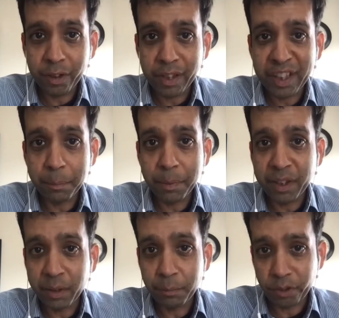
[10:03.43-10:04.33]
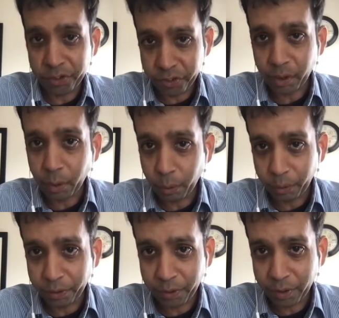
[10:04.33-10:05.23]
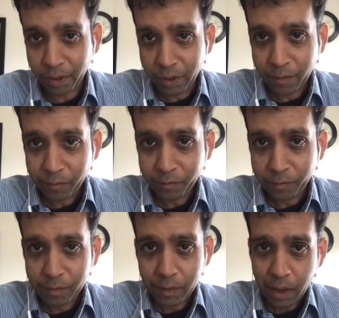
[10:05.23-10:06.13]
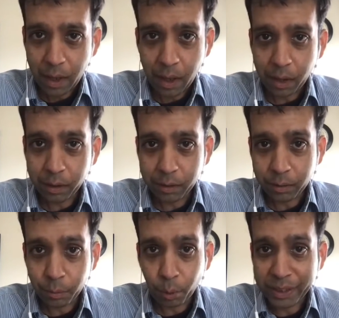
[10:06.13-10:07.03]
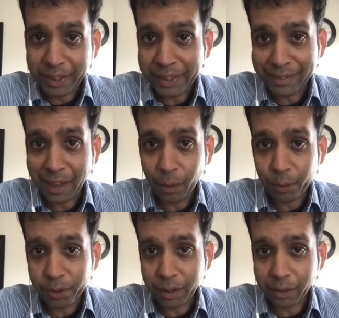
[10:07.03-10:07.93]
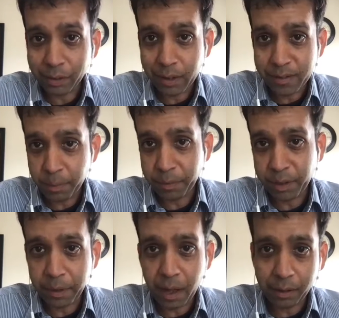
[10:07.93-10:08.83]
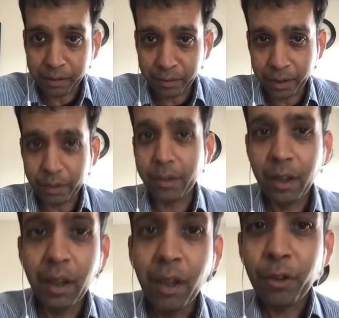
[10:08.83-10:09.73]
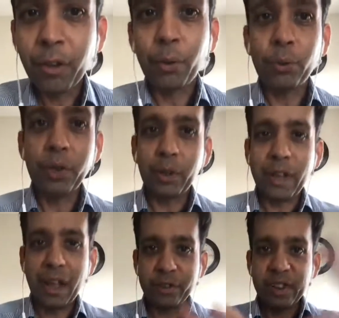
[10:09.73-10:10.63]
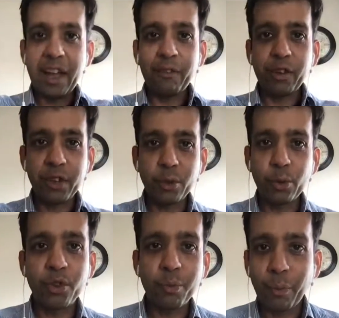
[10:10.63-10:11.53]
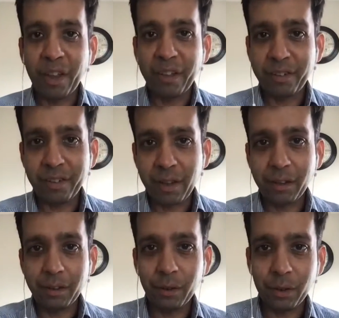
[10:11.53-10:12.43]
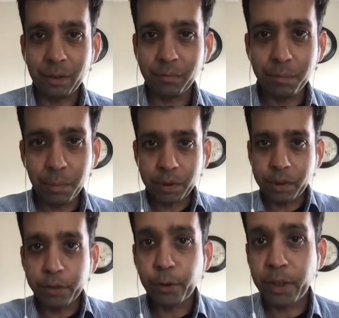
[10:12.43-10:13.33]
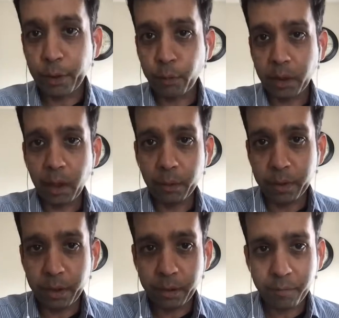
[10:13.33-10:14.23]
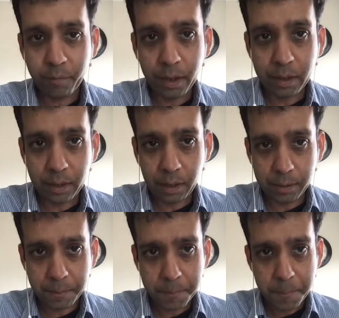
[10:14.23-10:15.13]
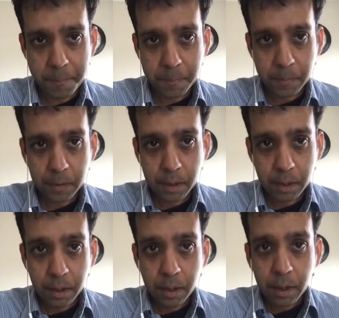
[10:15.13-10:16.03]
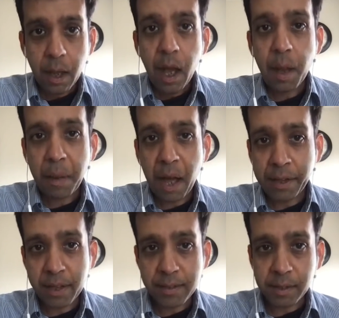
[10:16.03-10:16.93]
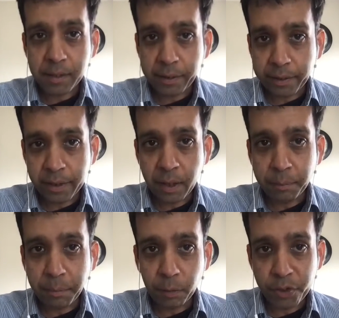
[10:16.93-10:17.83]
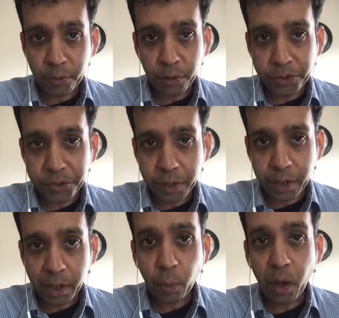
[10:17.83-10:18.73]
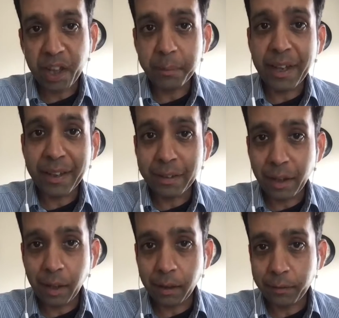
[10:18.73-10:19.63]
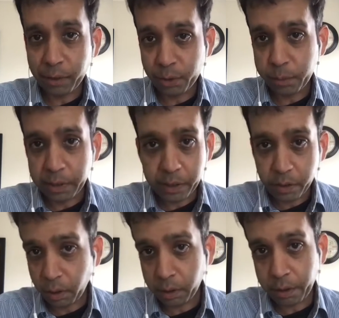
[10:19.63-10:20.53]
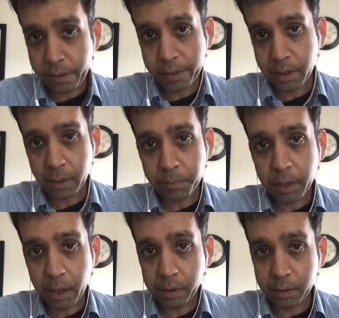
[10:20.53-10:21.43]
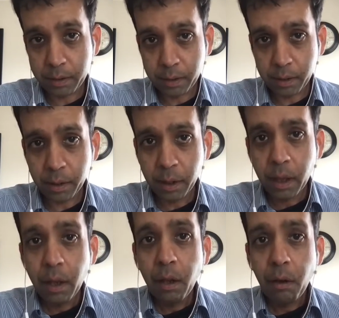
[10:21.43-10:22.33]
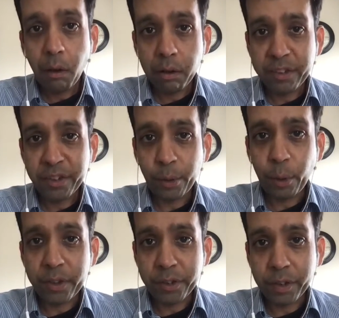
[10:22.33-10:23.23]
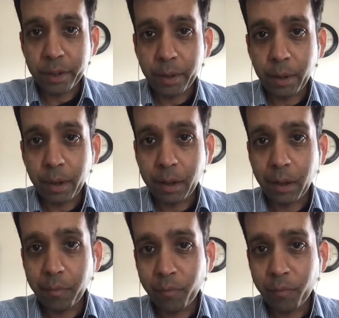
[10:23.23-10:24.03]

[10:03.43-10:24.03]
independent processor cores and more than 8,000 separate parallel threads. So they could actually a huge mesh, and you can put the neural network out there in that. Habana is another example, which was acquired by Intel for $2 billion. That also is a